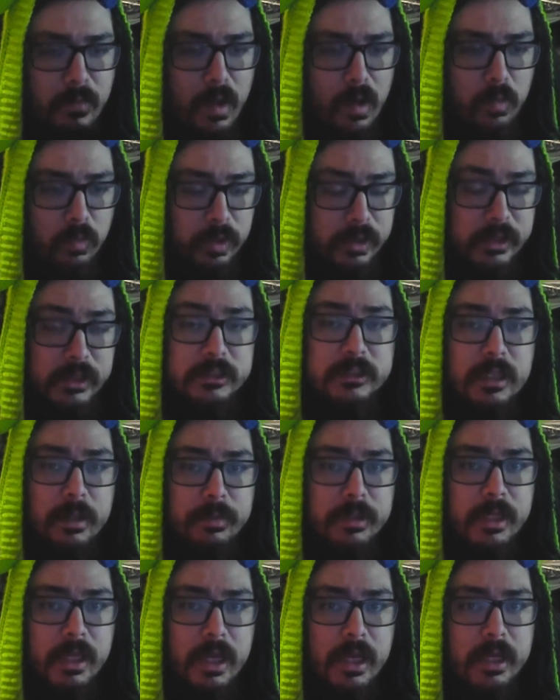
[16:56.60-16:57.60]
With this type
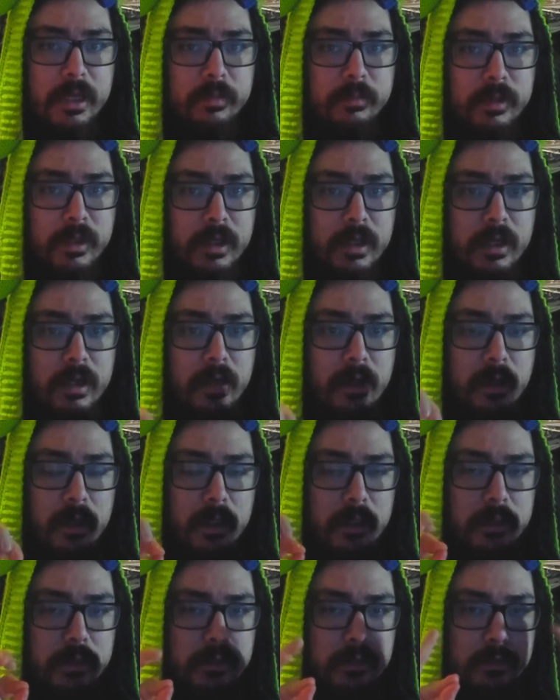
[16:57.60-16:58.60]
of game,
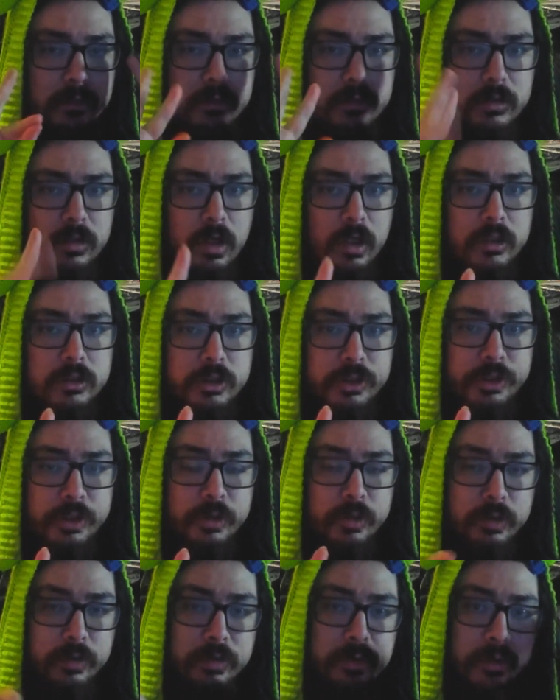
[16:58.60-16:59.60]

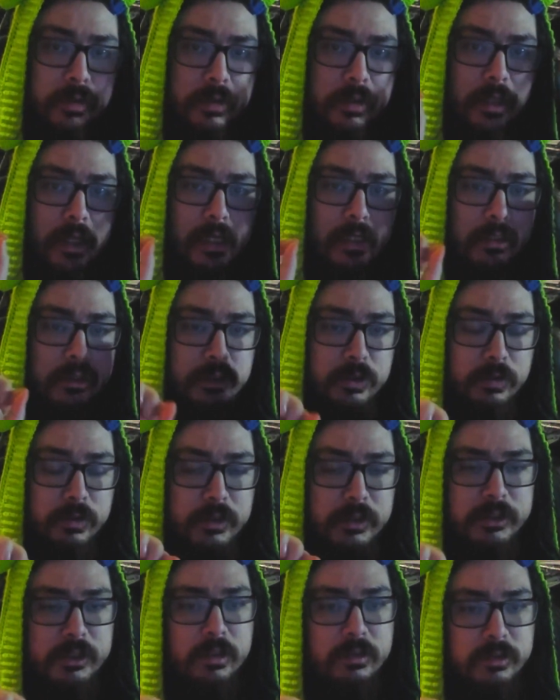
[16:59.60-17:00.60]
cartoon and
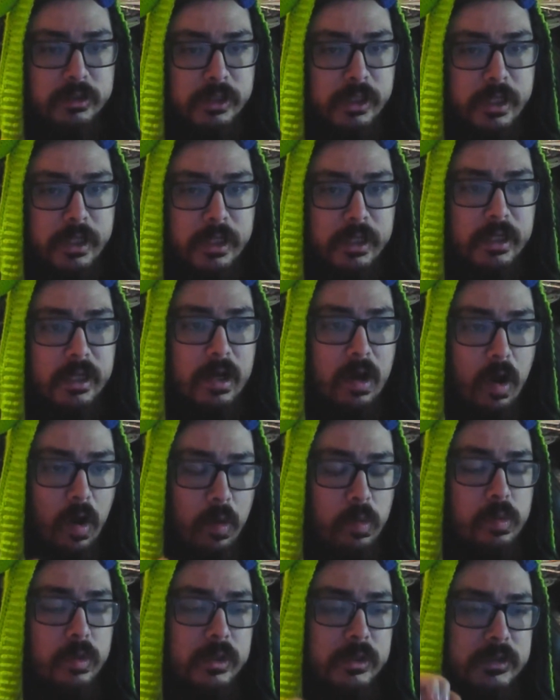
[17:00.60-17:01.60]
2D cell shading
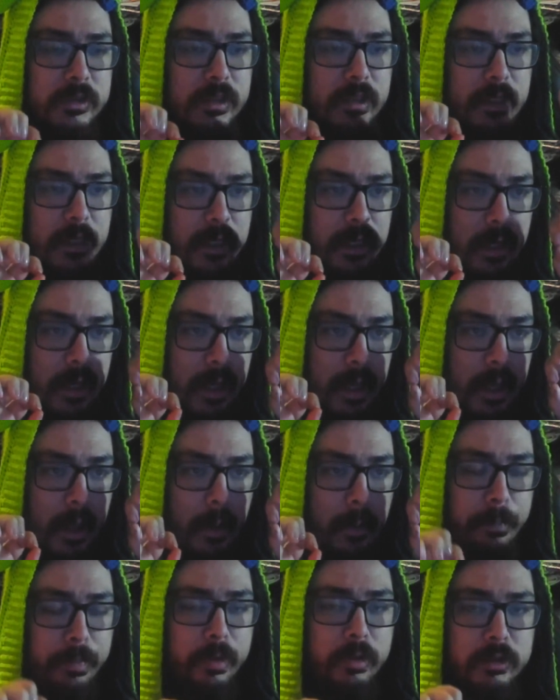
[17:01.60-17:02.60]
always
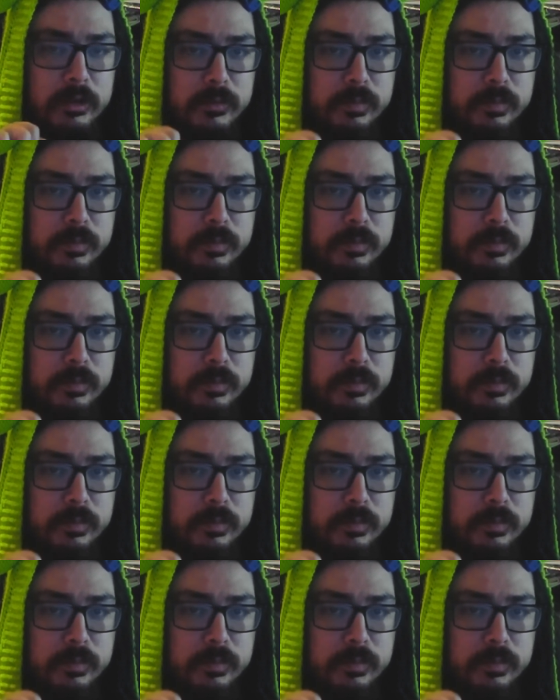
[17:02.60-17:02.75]
appeals